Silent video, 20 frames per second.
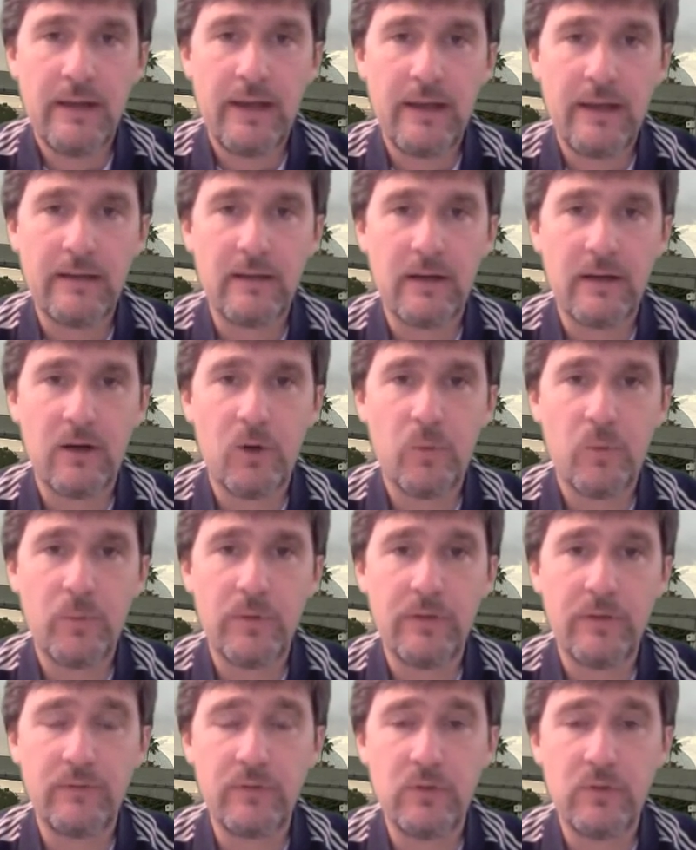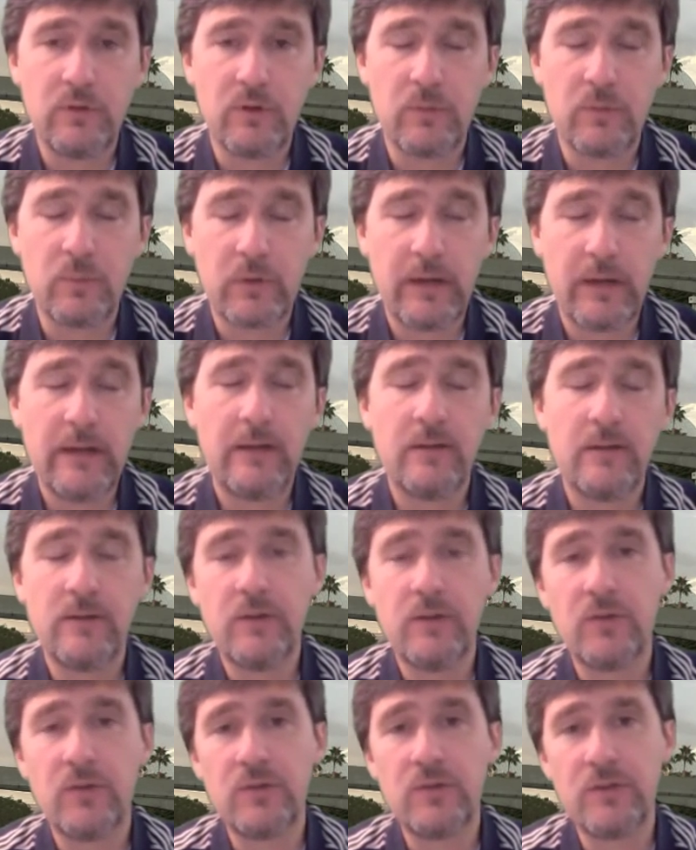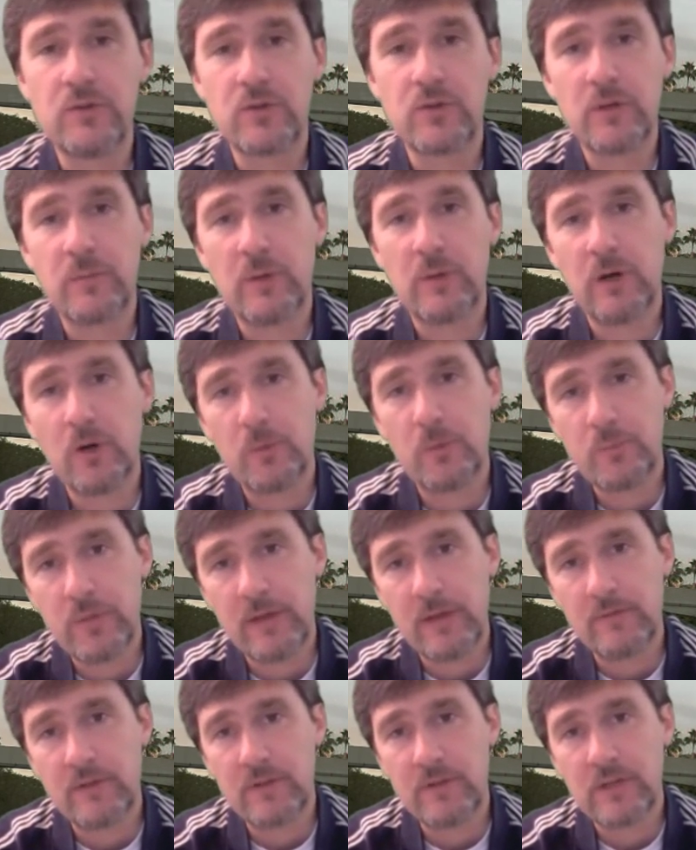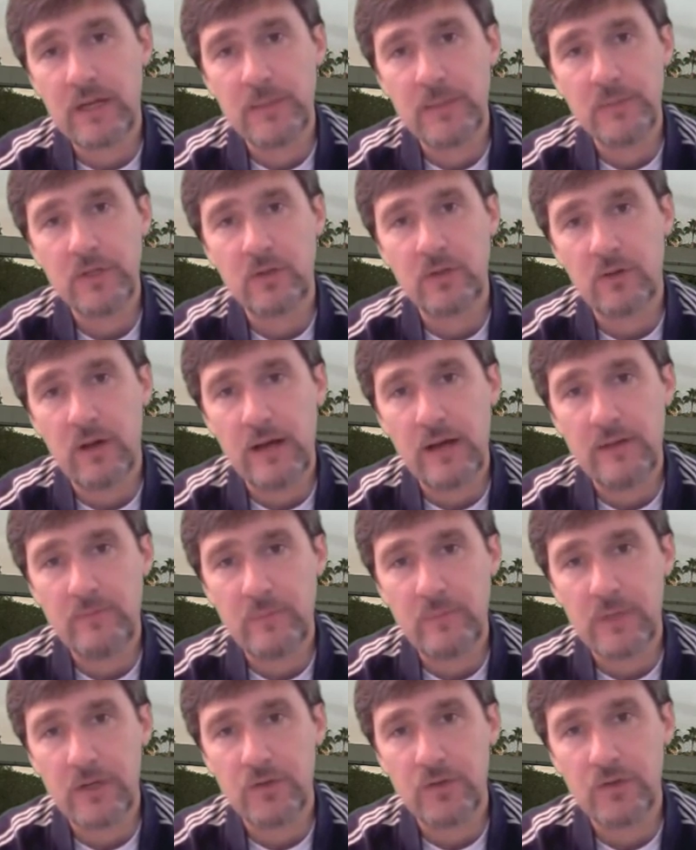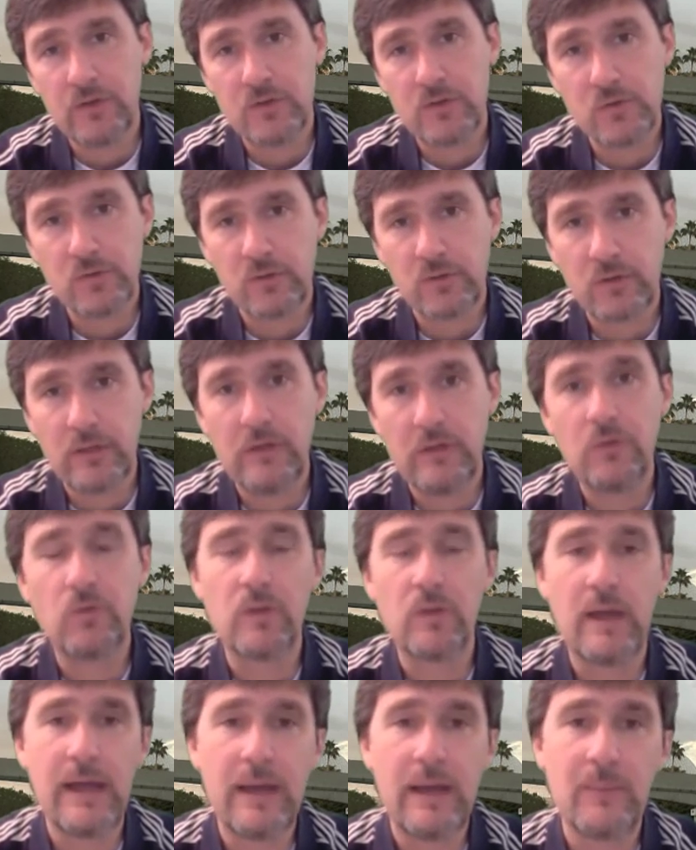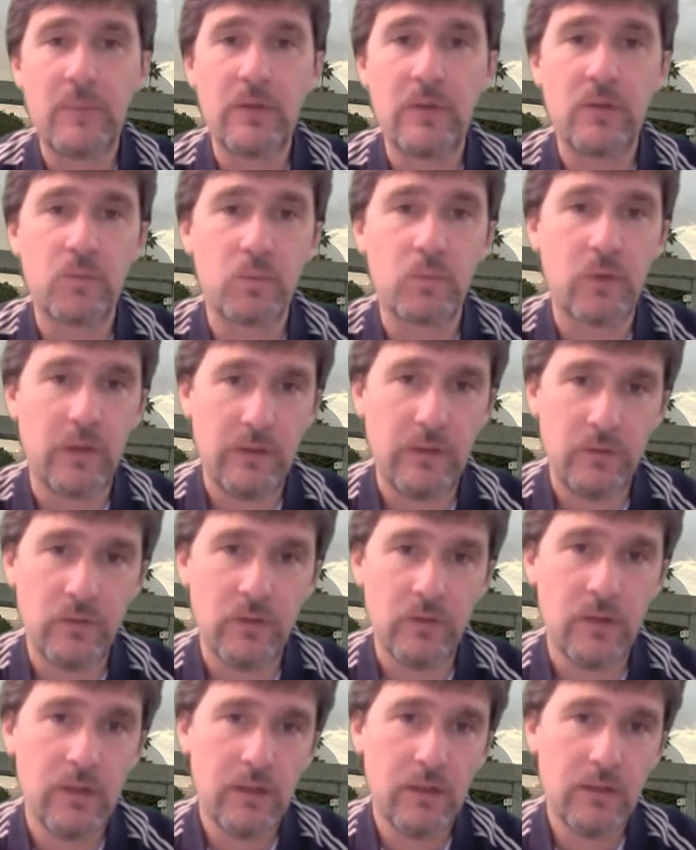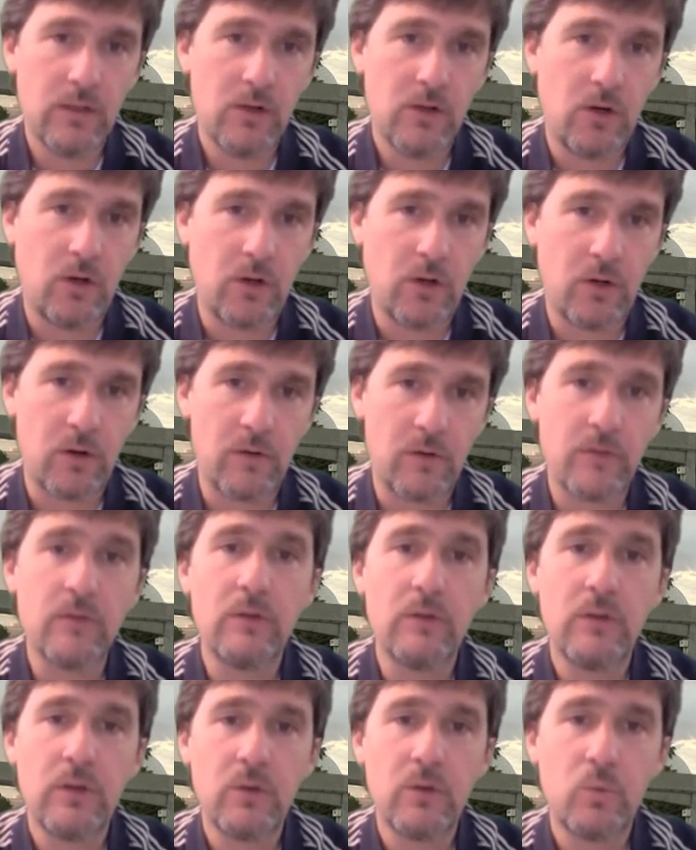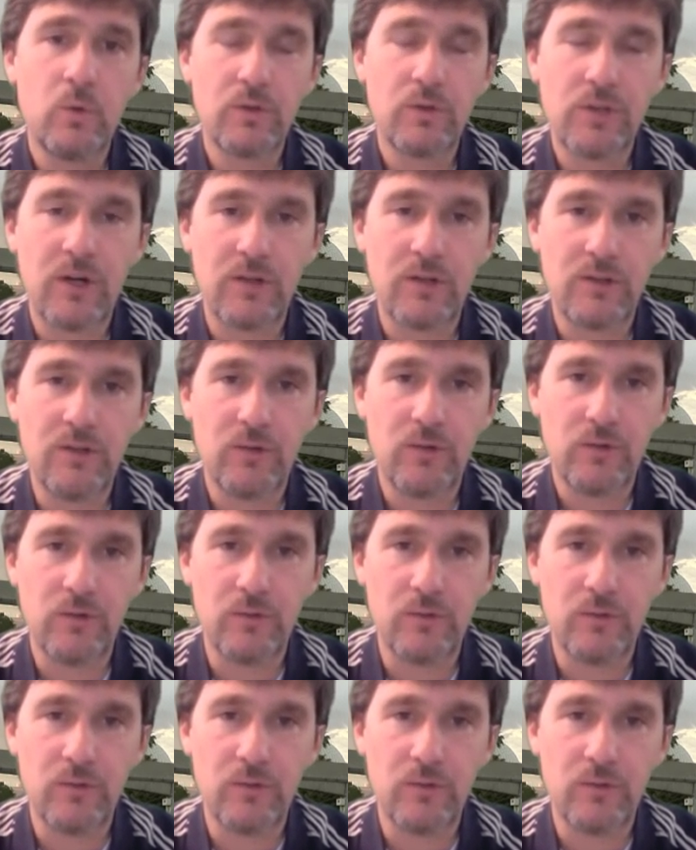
And I hope if you're planning a Disney trip, I hope you have the time of your life, because it truly is the happiest place on earth. We'll talk to you soon.